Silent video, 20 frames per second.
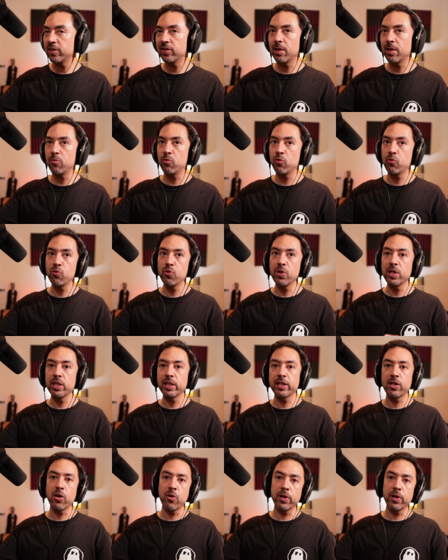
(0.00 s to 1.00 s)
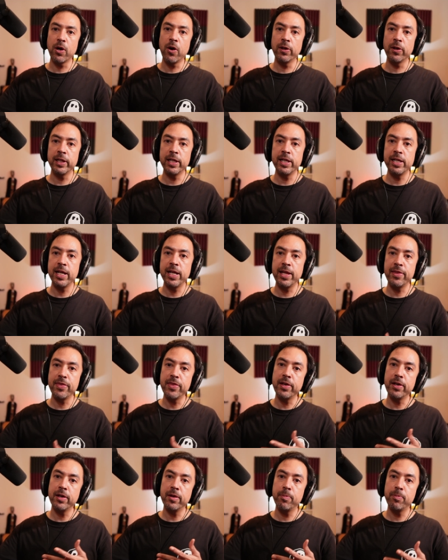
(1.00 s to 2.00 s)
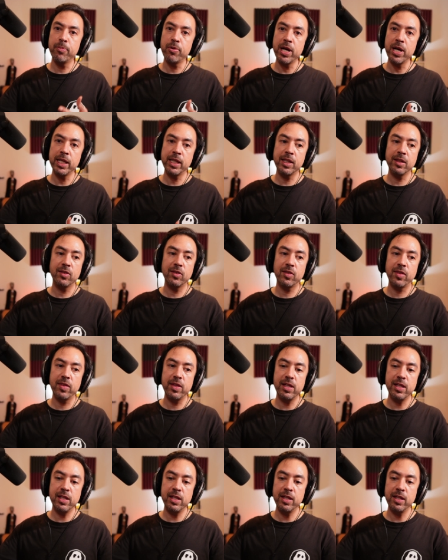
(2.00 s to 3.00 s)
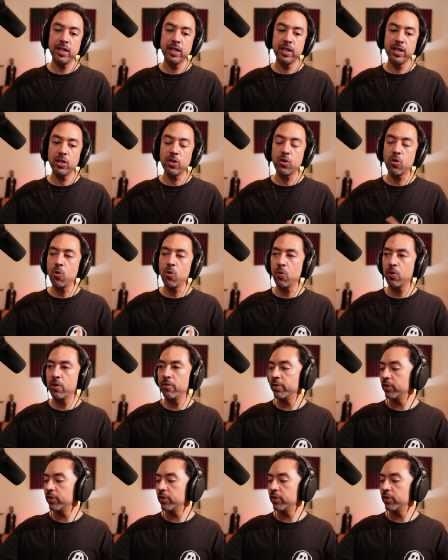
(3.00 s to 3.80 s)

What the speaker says: I'm really going all in and the break is the core of the